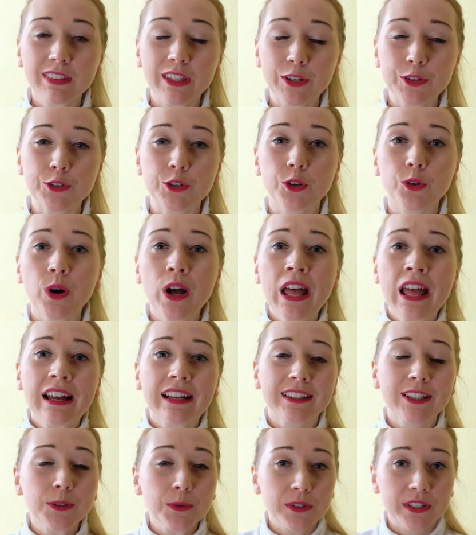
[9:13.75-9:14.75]
So
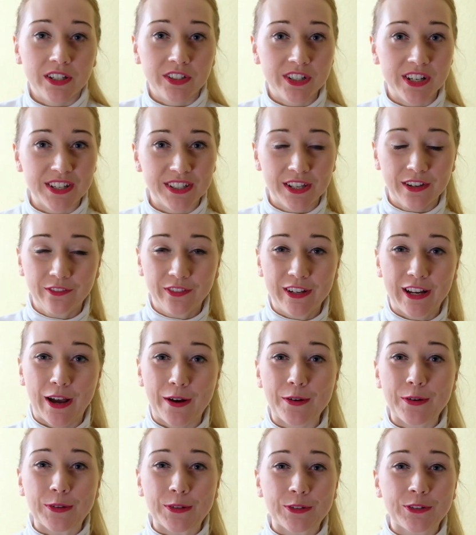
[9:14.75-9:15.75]
this was actually something I
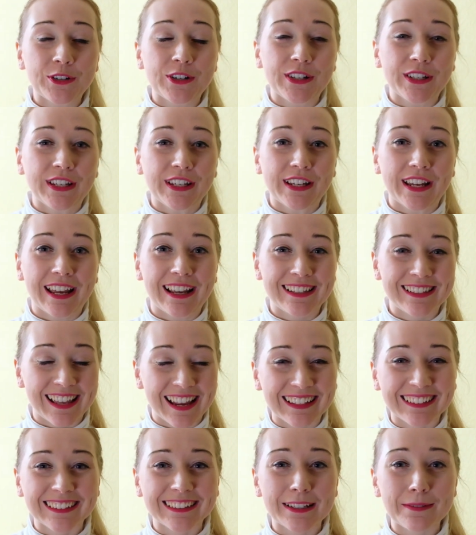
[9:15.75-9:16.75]
was really
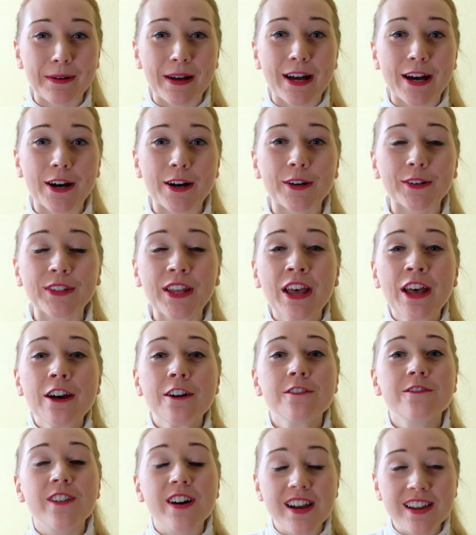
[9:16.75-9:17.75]
excited about,
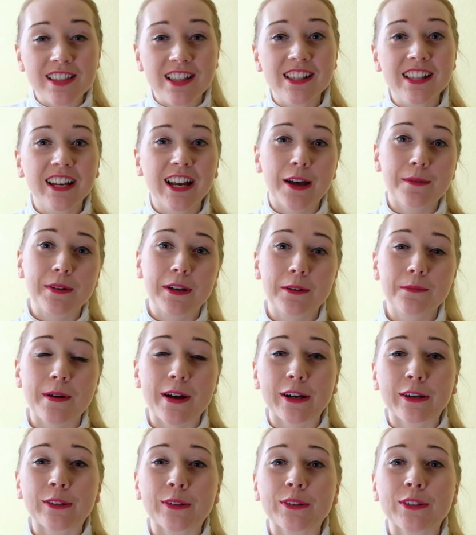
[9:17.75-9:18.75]
finally coming
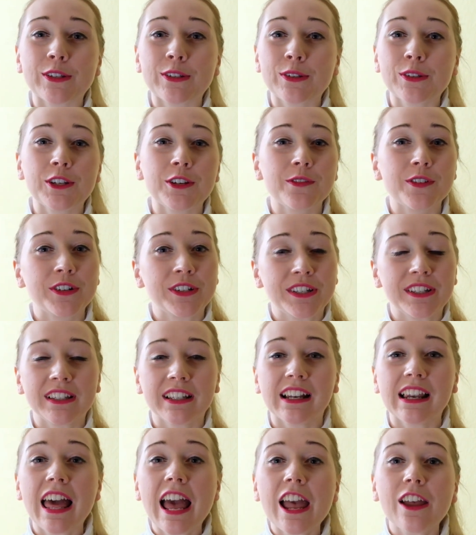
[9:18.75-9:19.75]
back to this
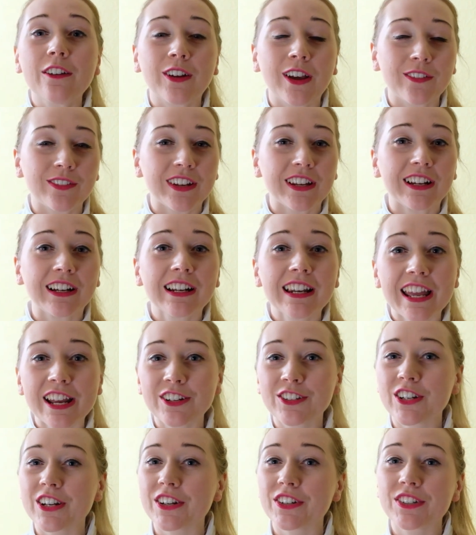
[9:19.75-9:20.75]
university life, having
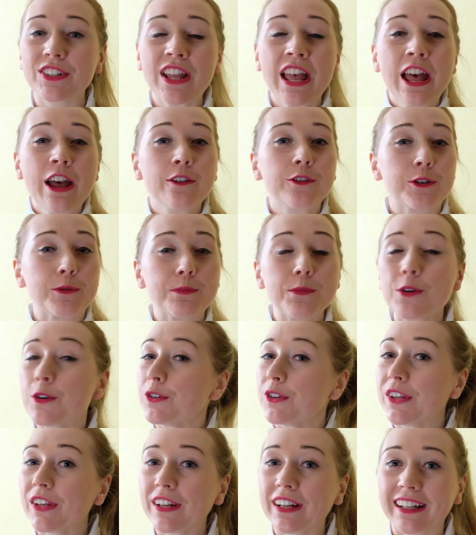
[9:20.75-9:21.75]
lectures from
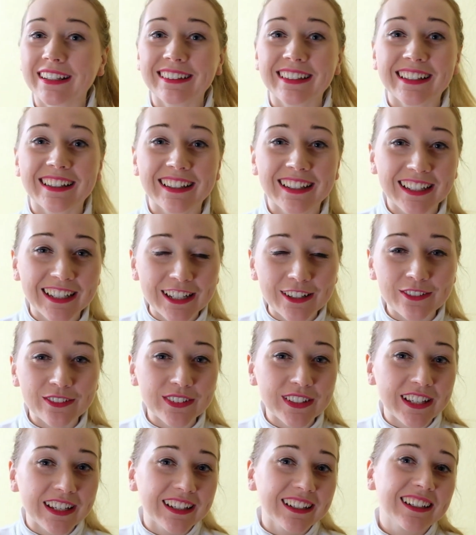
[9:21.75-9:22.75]
morning until
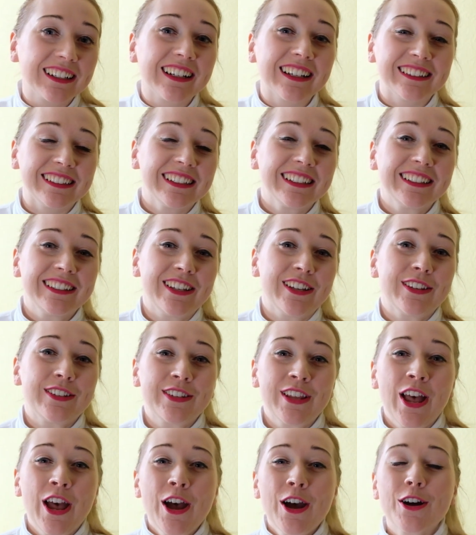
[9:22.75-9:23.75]
evening, getting this
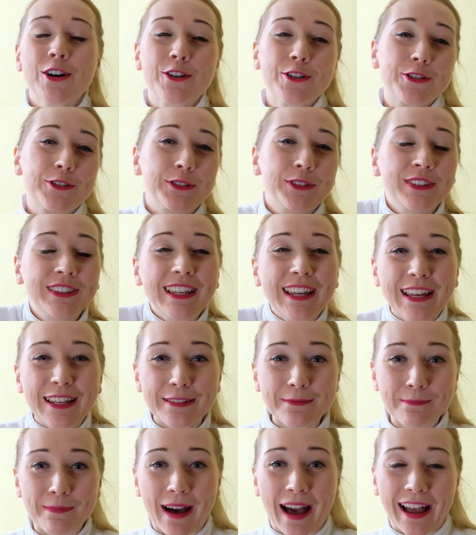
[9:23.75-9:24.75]

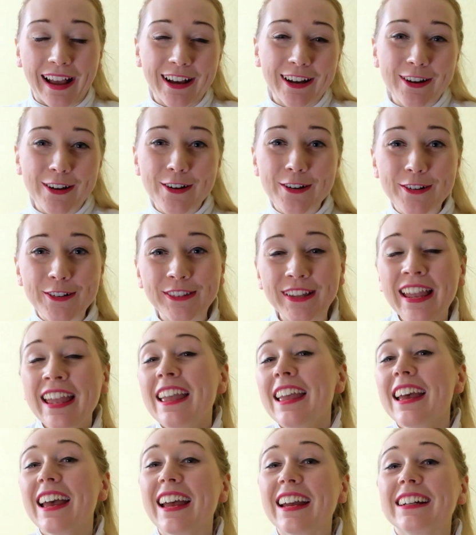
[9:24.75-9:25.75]
routine back
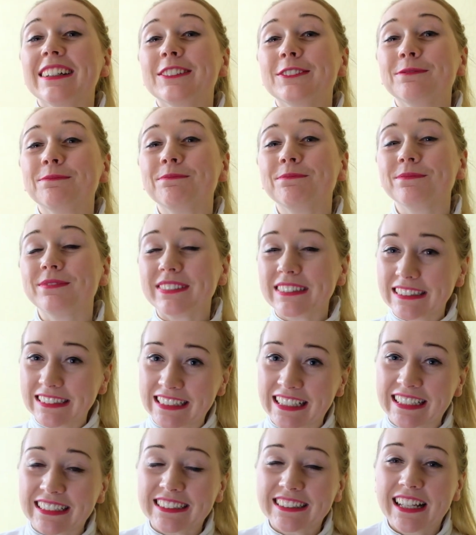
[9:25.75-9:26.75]
on.
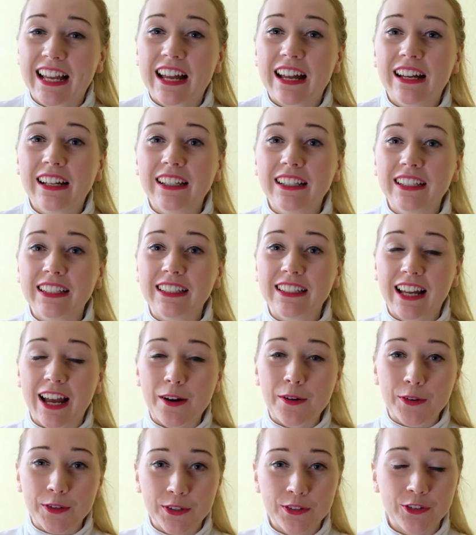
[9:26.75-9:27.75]
Yes, I
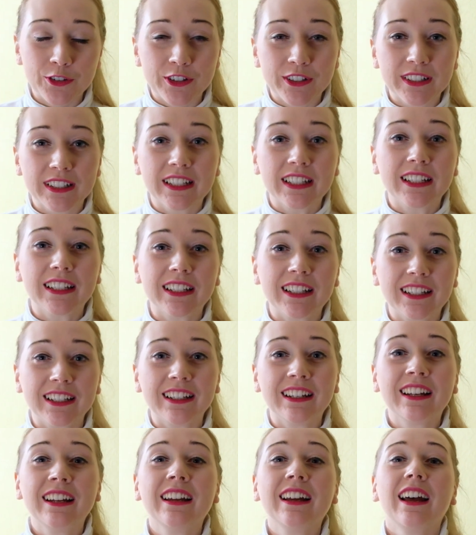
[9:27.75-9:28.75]
was
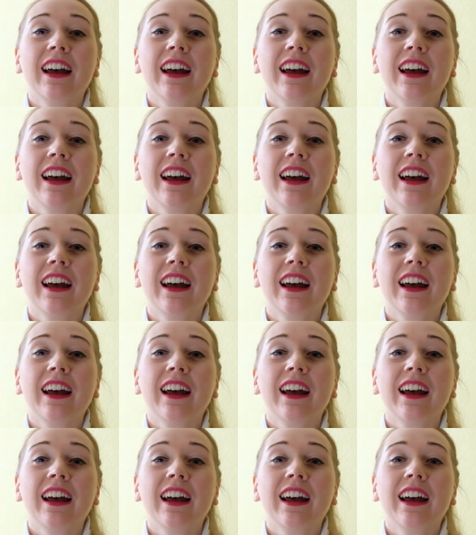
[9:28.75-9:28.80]
really